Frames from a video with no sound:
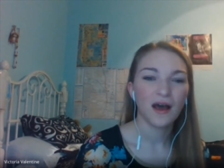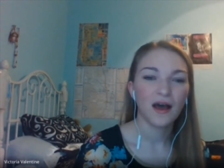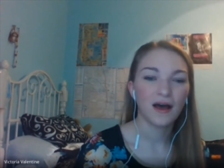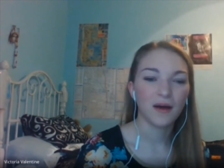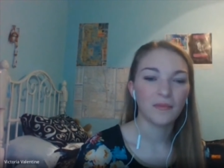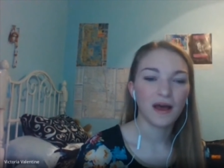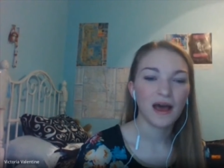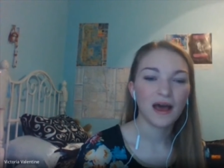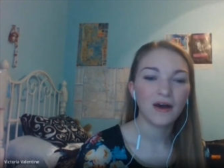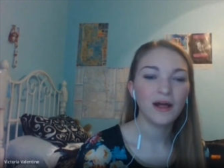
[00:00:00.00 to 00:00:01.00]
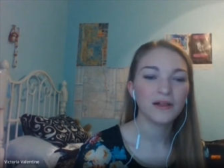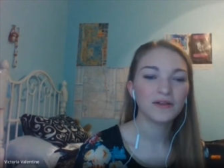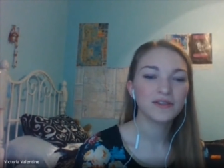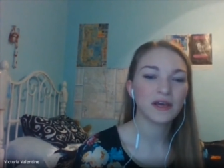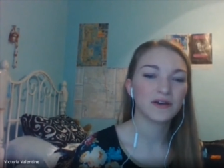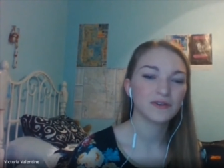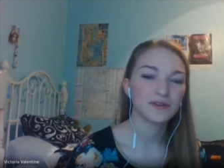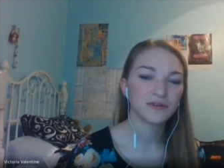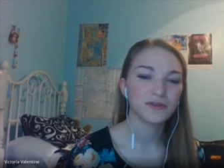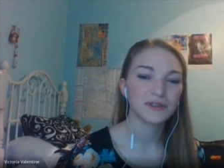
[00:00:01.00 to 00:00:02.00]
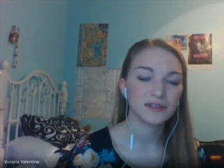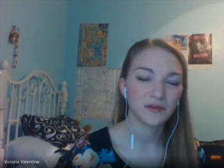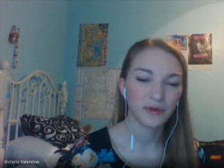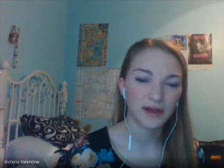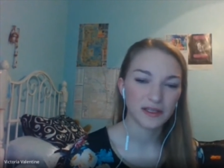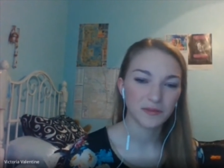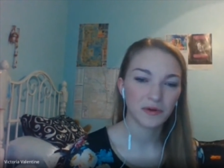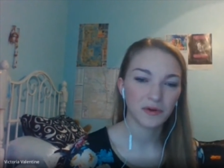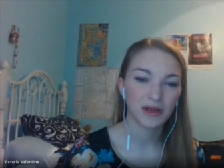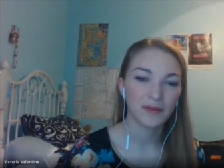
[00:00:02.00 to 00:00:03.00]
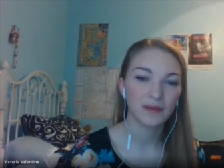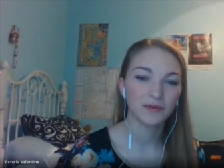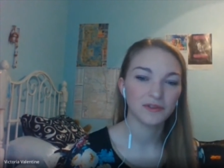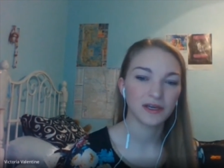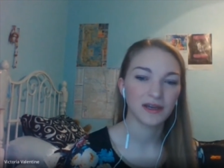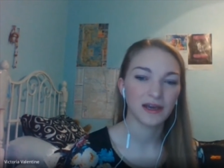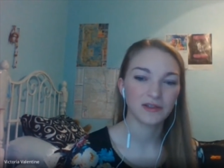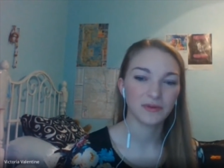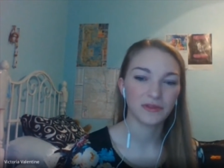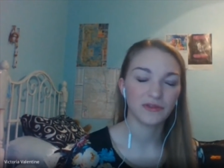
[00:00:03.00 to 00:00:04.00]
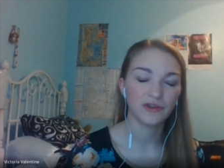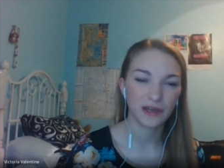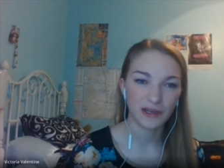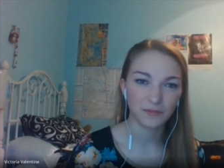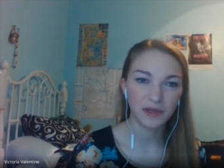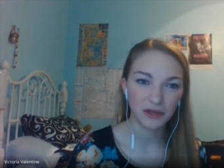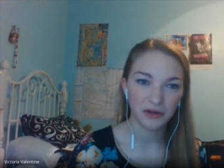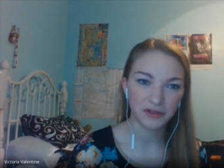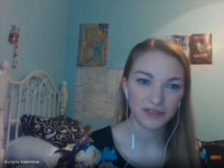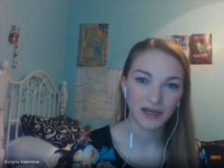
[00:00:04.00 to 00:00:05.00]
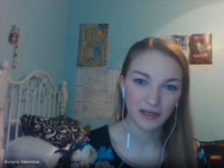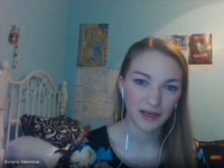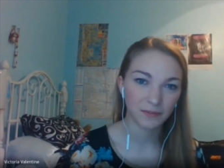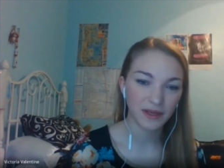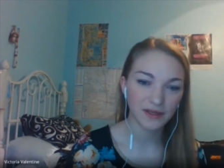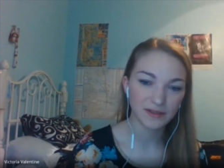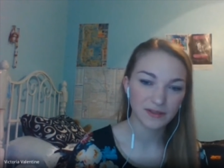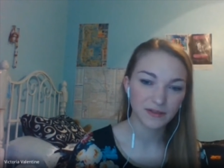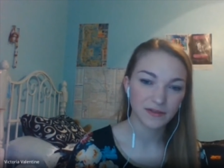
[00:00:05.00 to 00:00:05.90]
Um, how else are students in the RISE program able to connect with gen ed peers on campus?